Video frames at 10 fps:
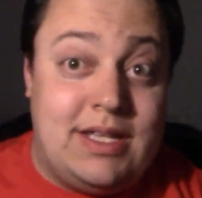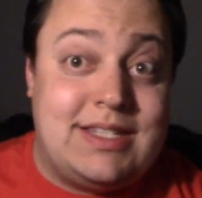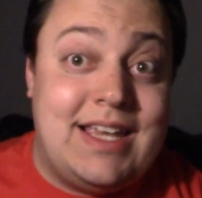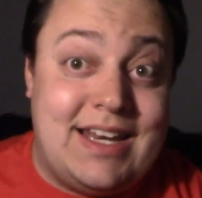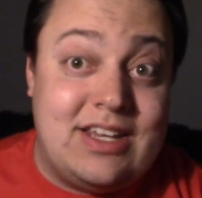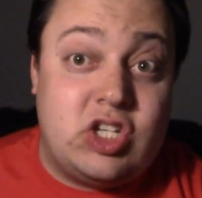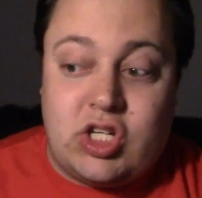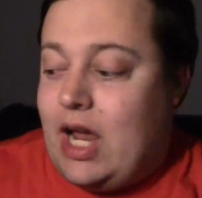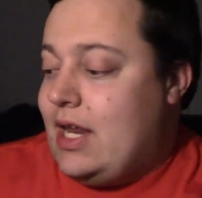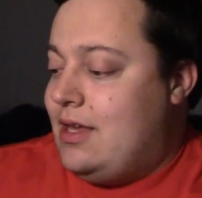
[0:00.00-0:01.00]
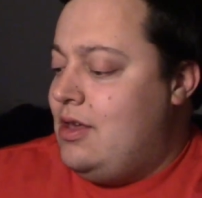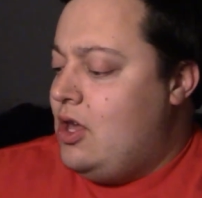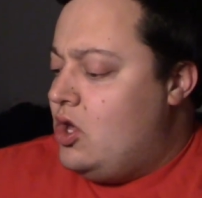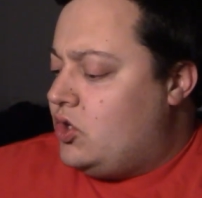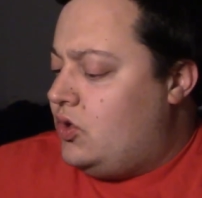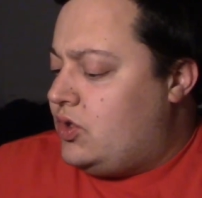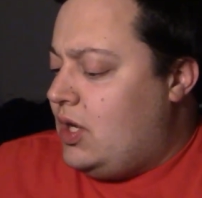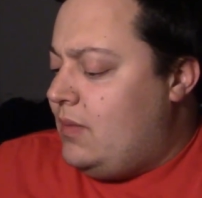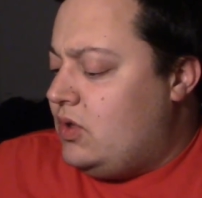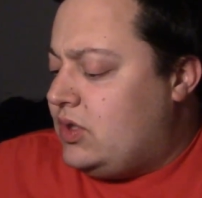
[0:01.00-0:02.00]
means it is shiny. So
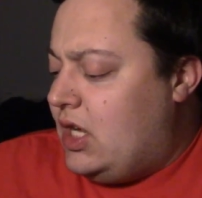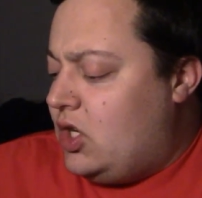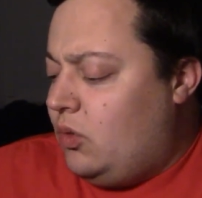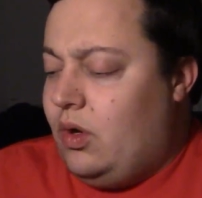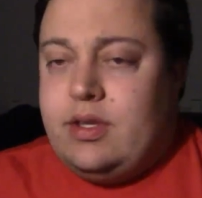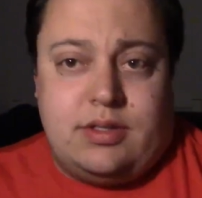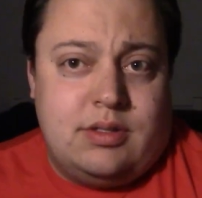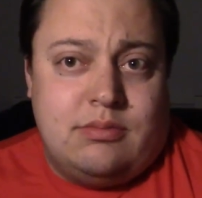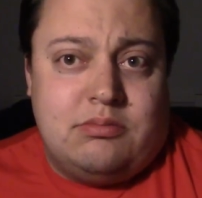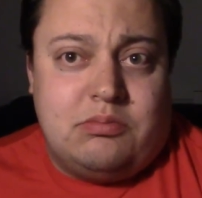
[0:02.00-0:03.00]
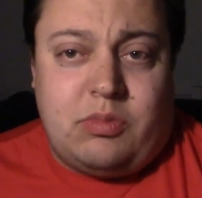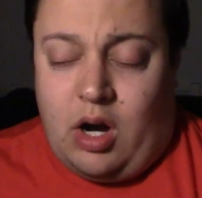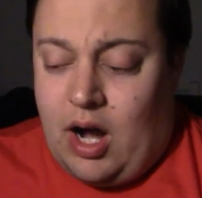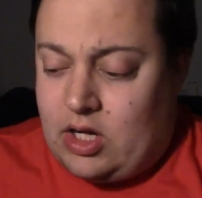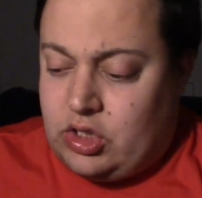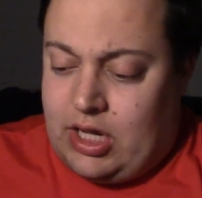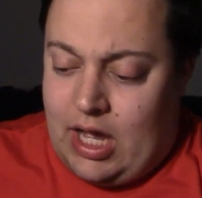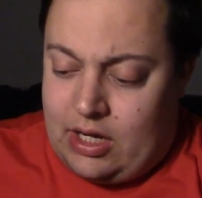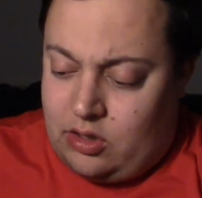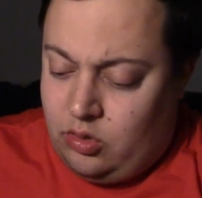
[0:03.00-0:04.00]
some of those standard ones are actually
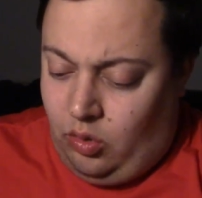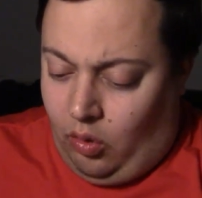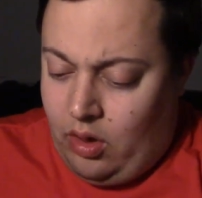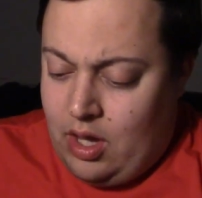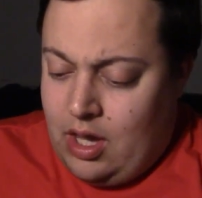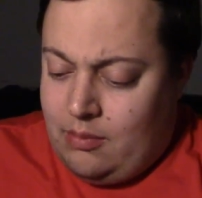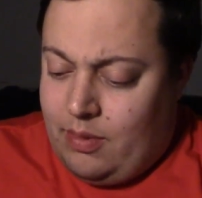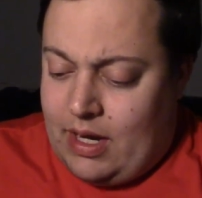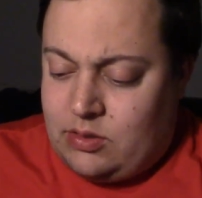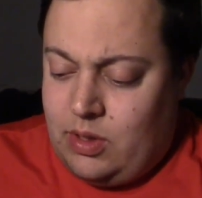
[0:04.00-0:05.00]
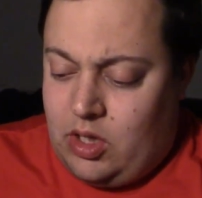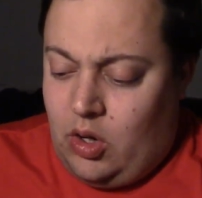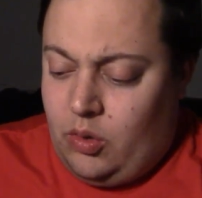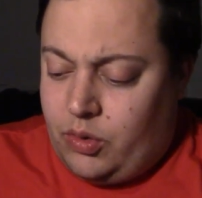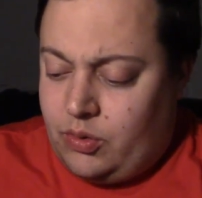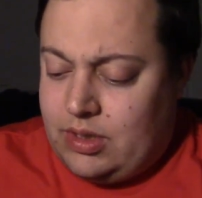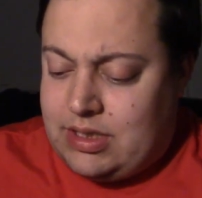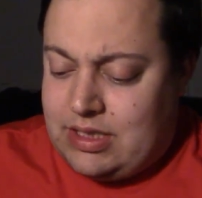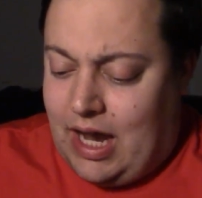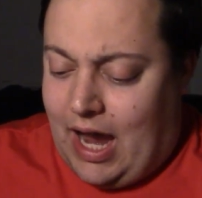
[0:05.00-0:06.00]
kind of cool. But as we go through
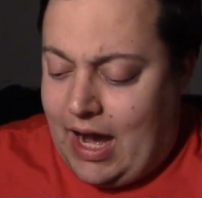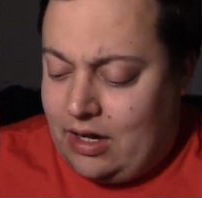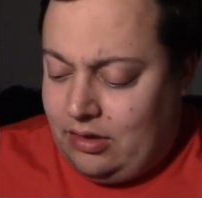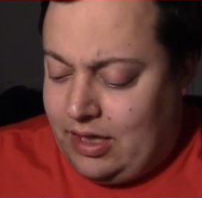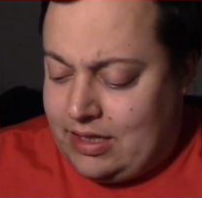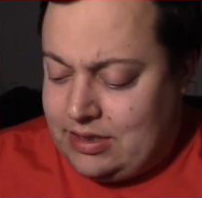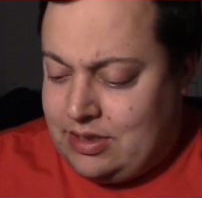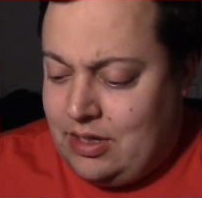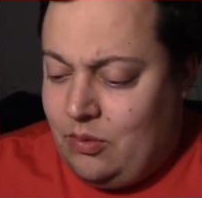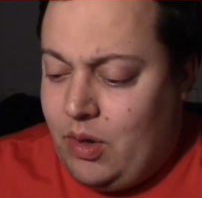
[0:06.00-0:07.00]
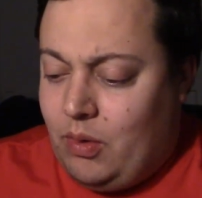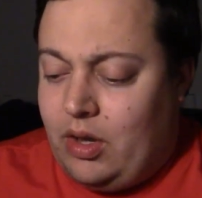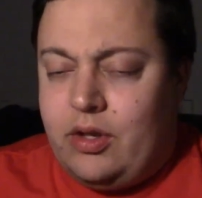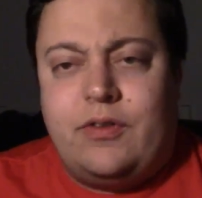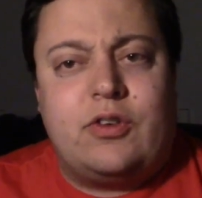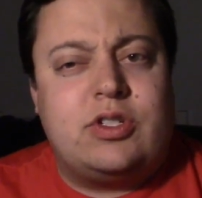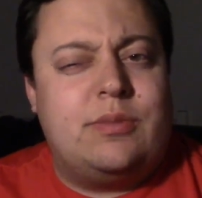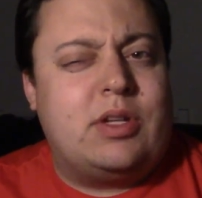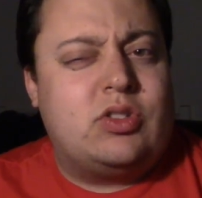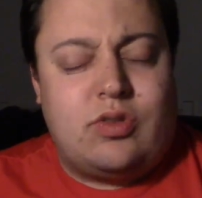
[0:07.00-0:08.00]
this entire list, we want to look for
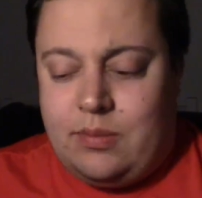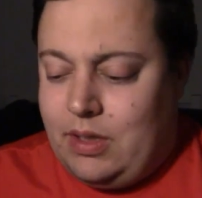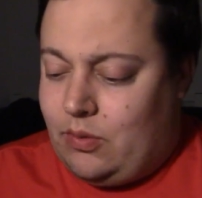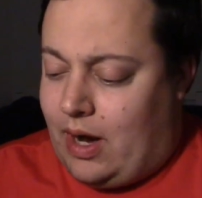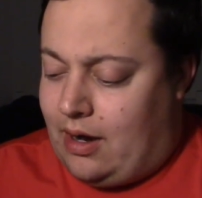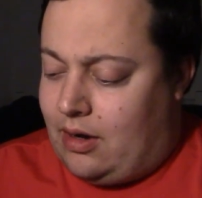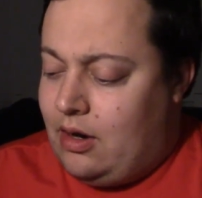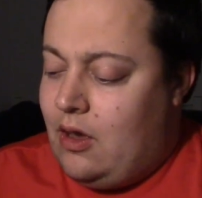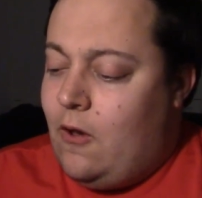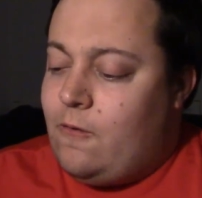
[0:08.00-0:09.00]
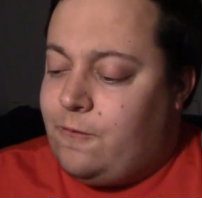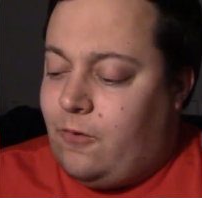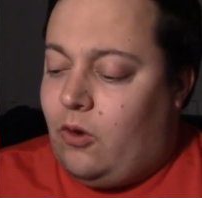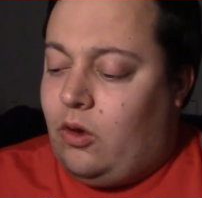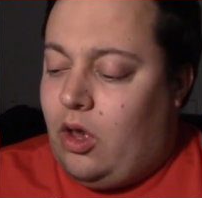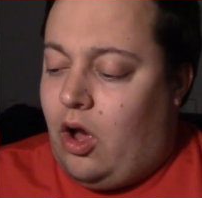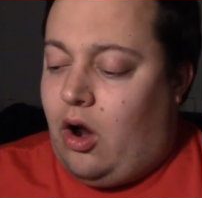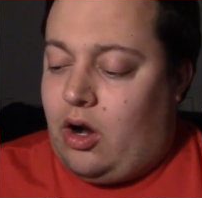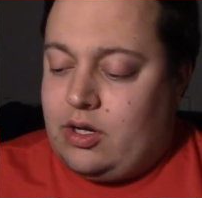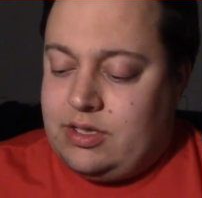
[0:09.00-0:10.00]
some extremely rare full
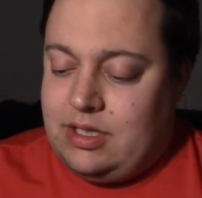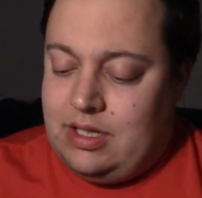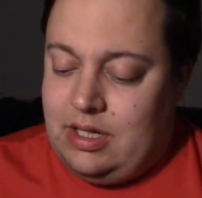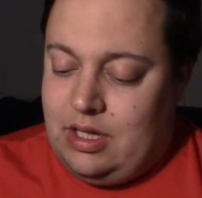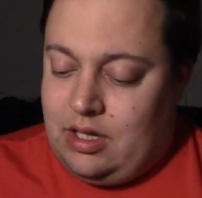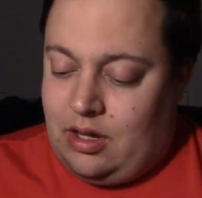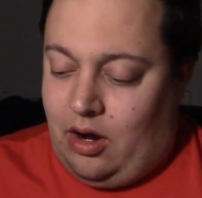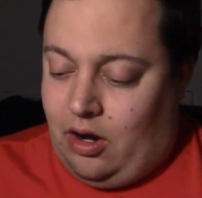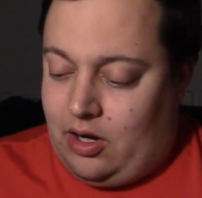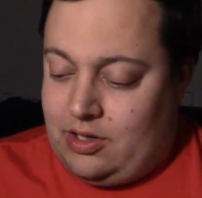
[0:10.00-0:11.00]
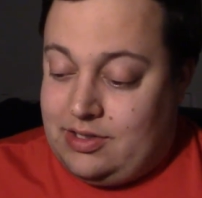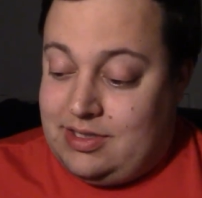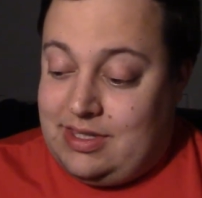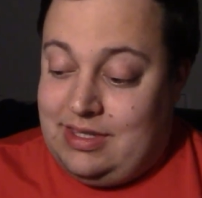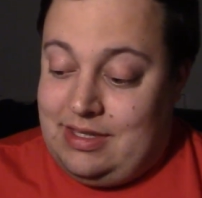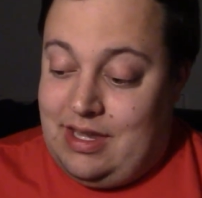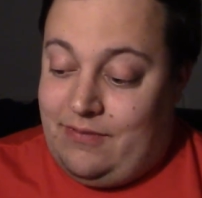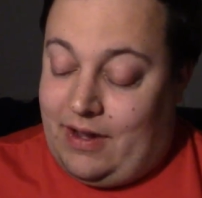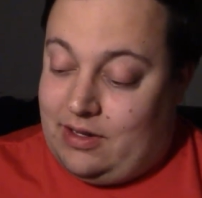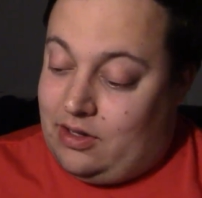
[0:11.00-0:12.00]
art cards
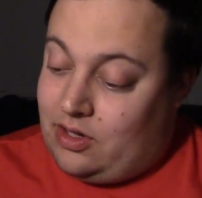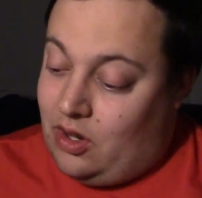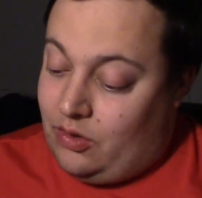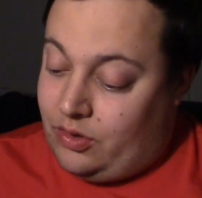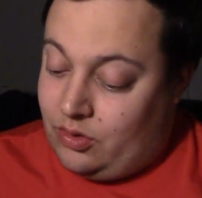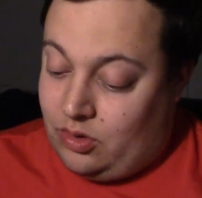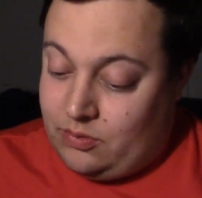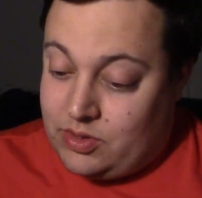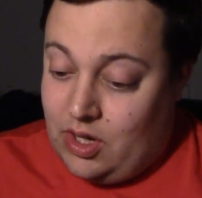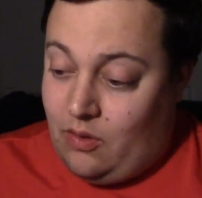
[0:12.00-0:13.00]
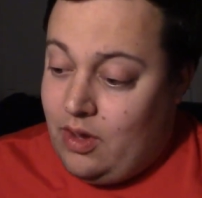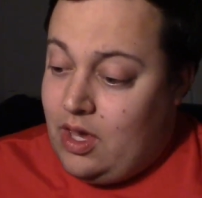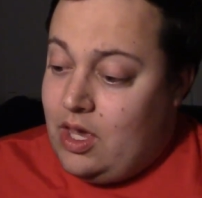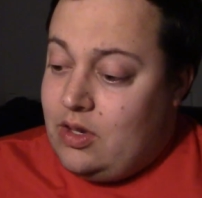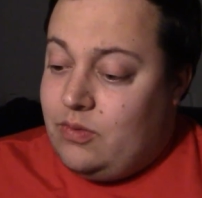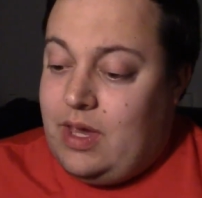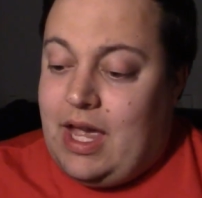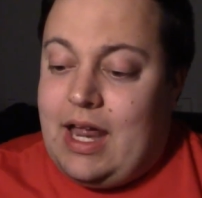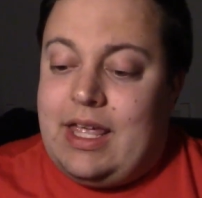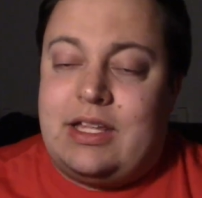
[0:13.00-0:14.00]
if I could go through them. So if we
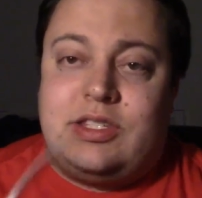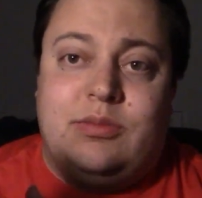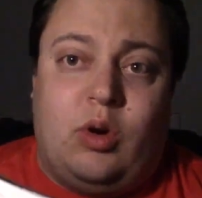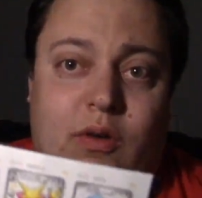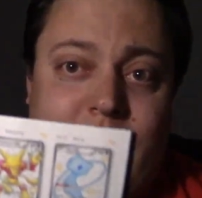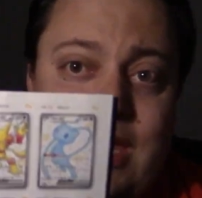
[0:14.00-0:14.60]
kind of get some more of